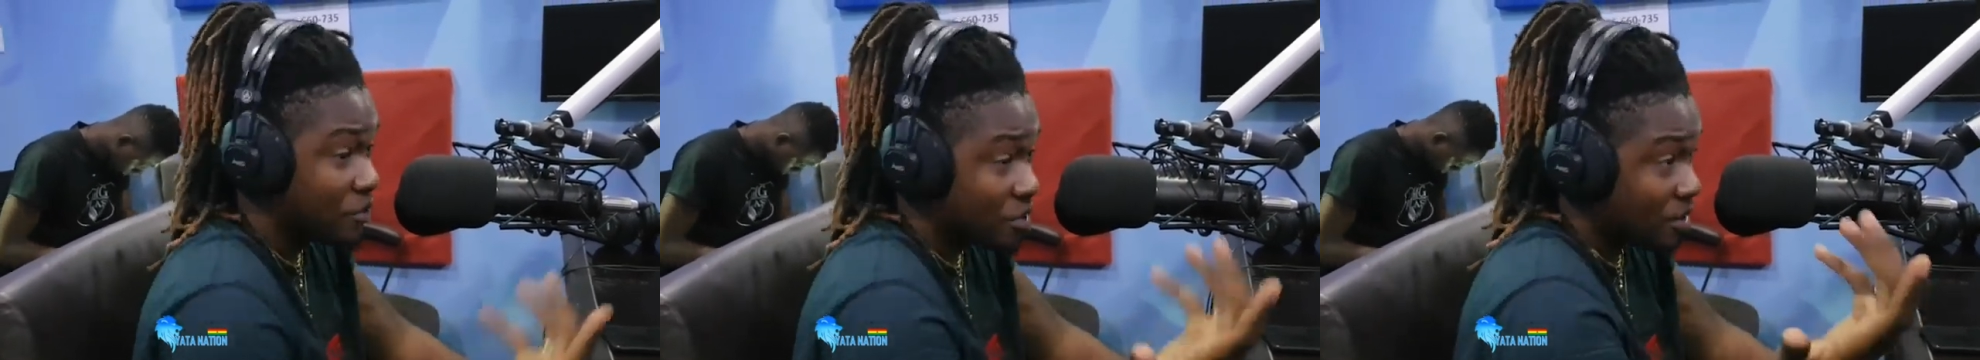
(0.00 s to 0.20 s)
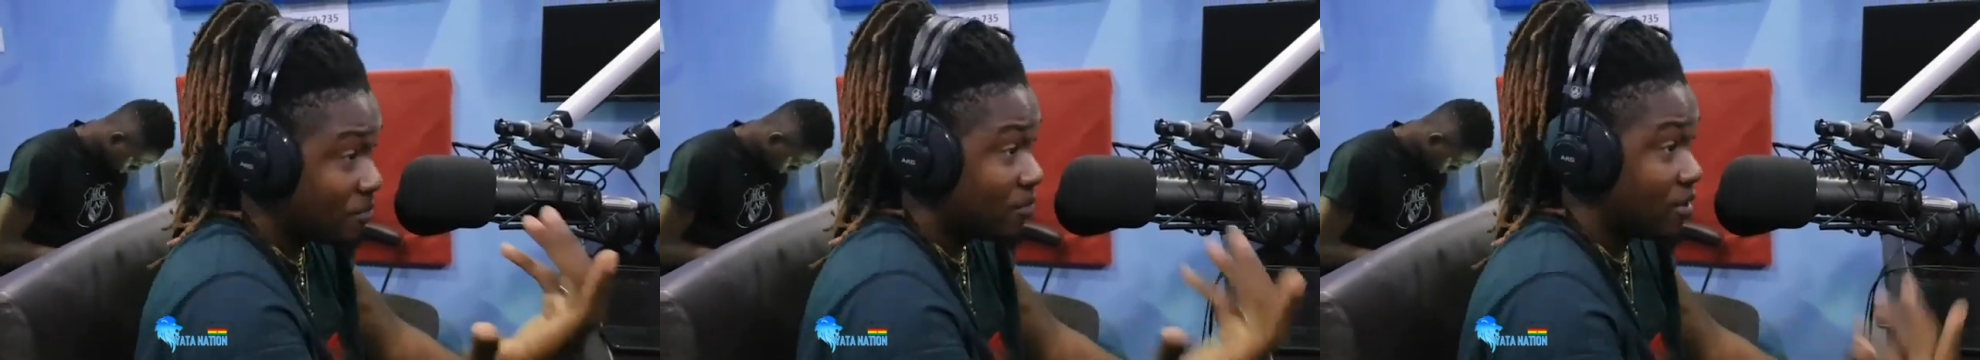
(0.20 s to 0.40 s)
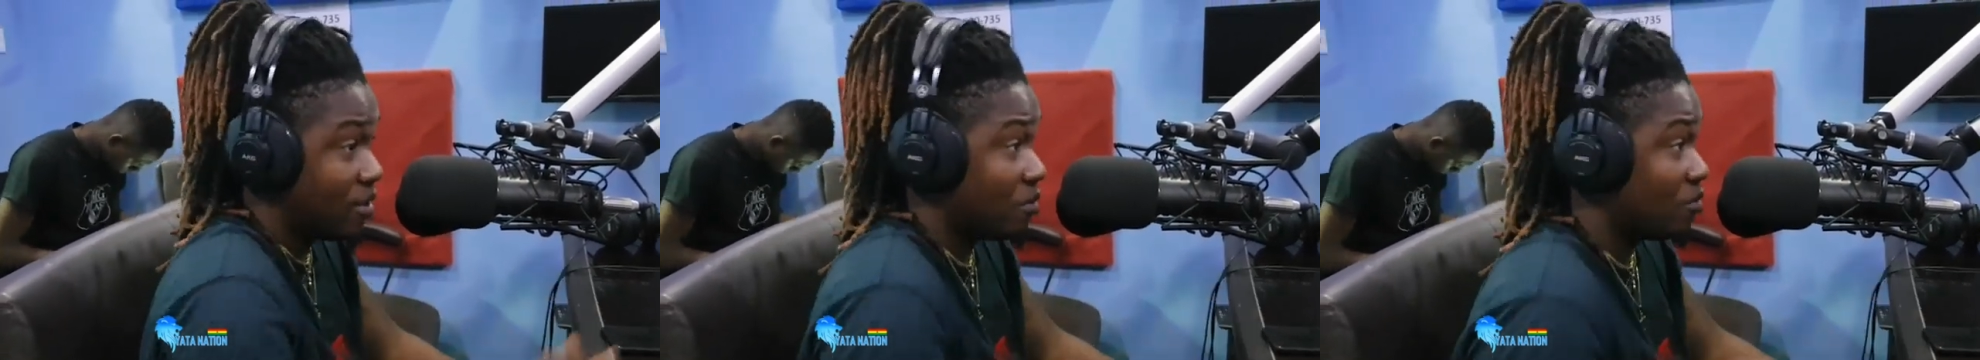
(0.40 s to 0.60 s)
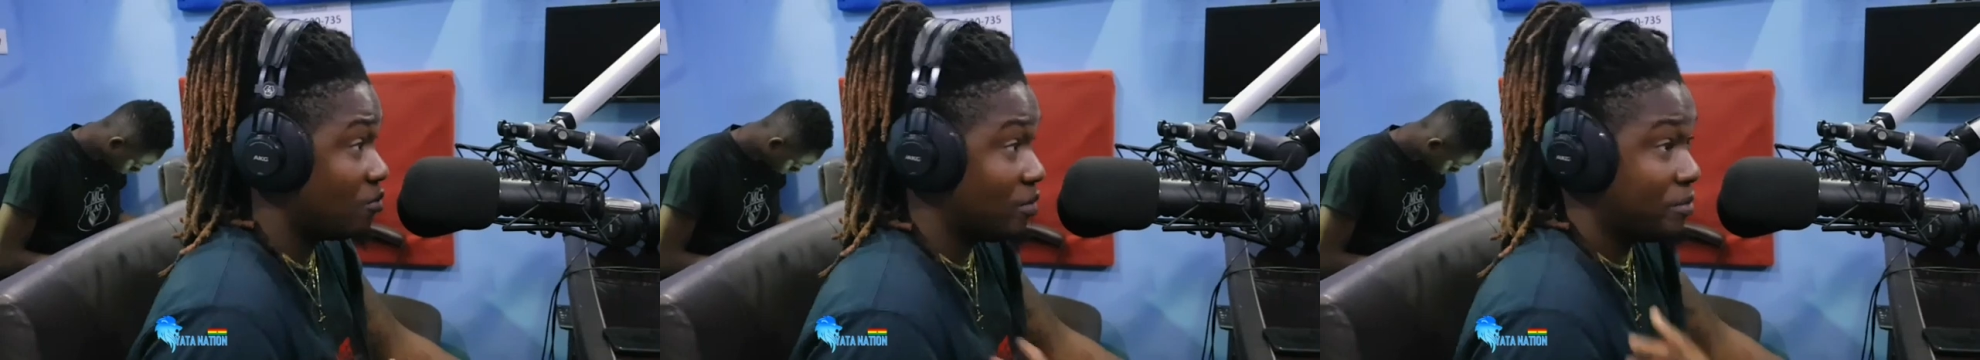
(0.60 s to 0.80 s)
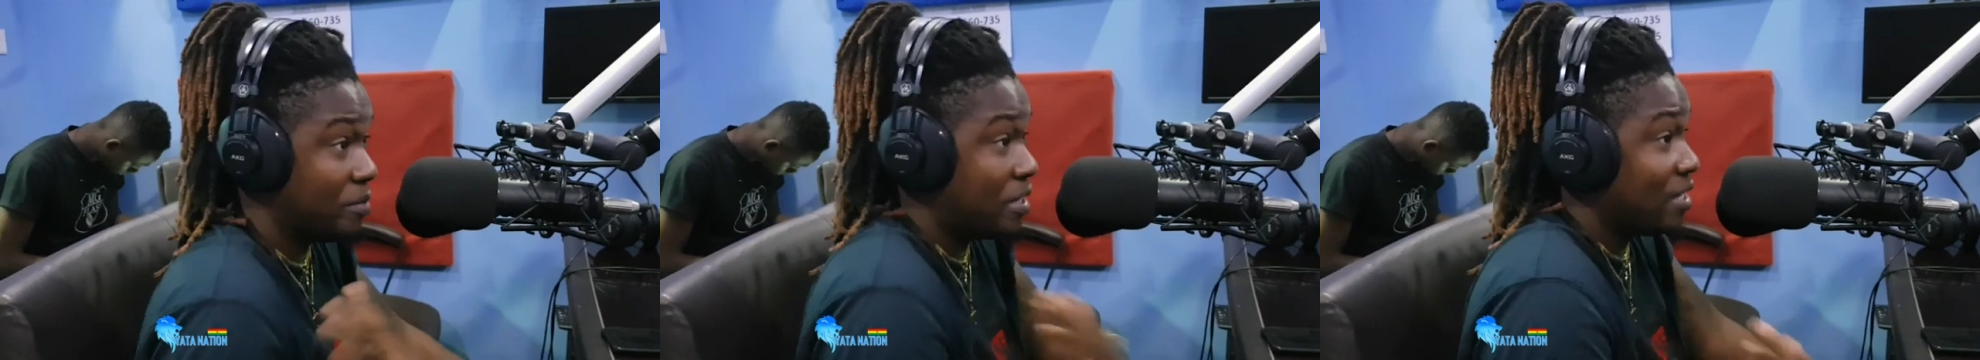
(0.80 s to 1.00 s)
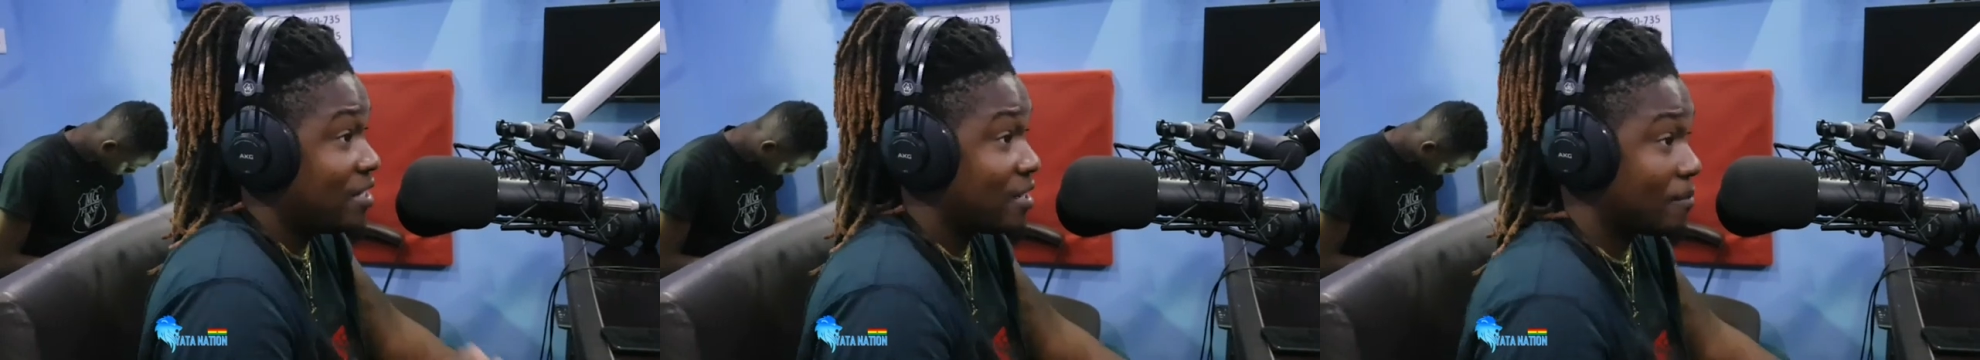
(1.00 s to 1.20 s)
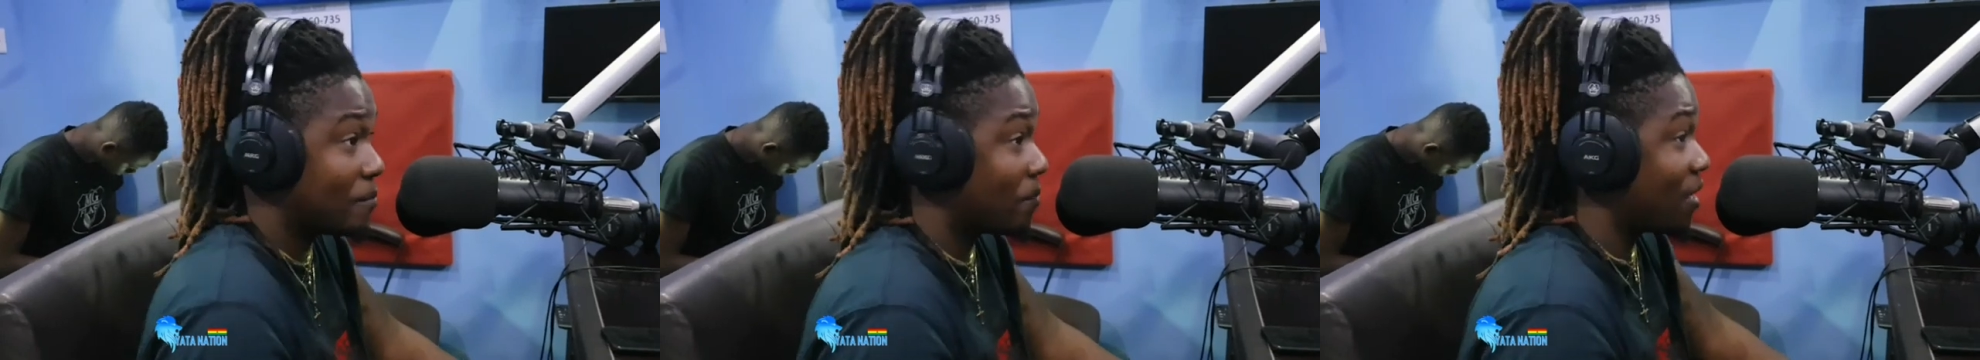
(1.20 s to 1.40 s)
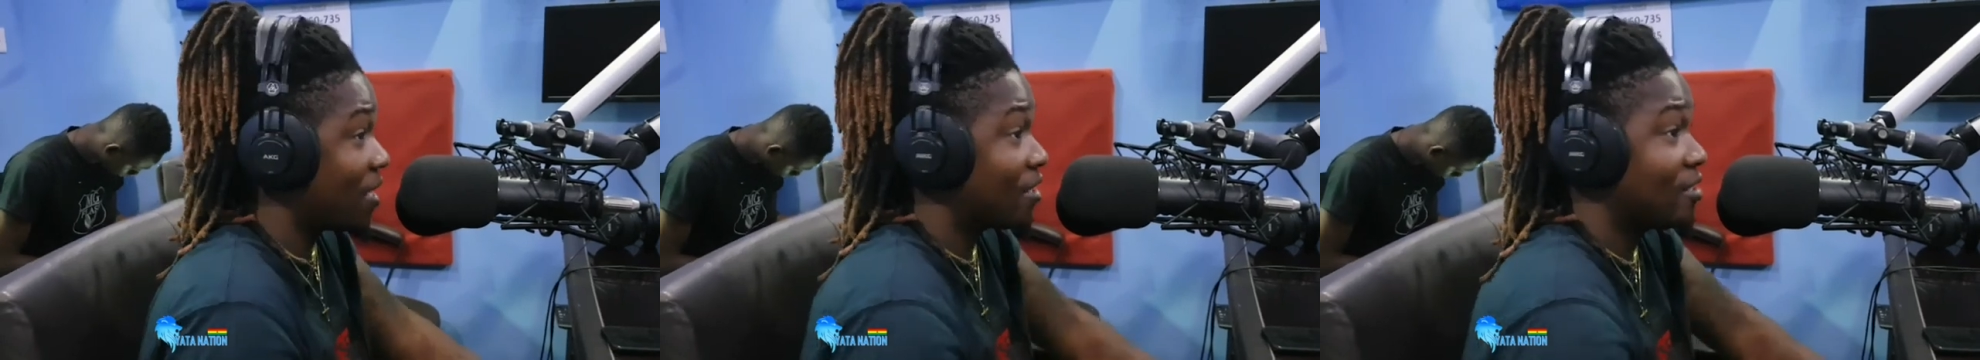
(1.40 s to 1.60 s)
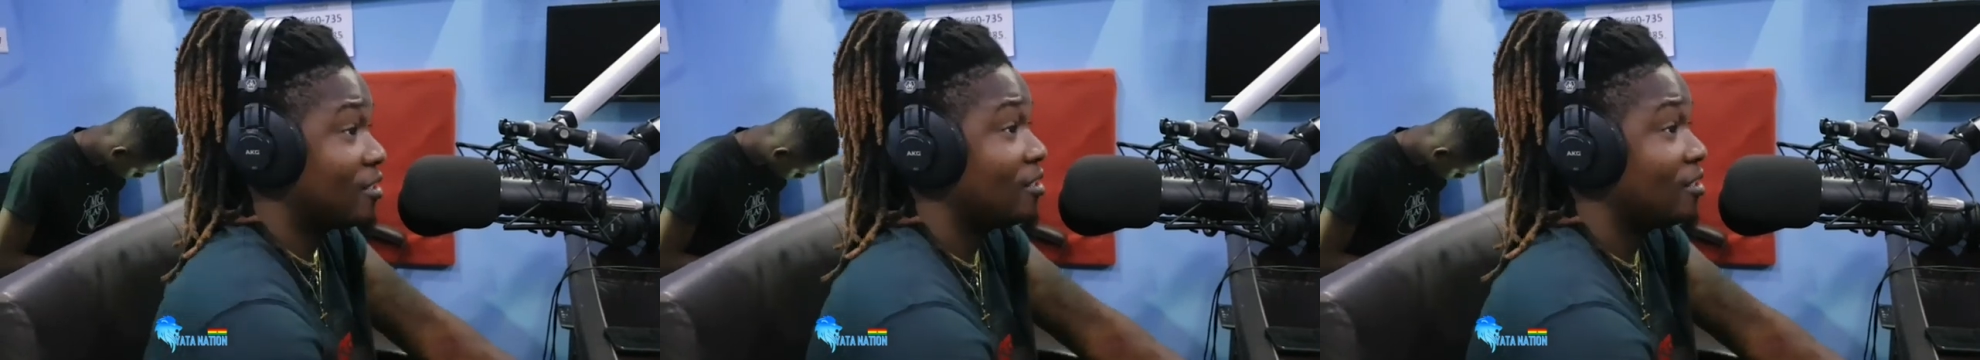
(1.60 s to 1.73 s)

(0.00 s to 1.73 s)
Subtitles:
you come there, it will be me and Black.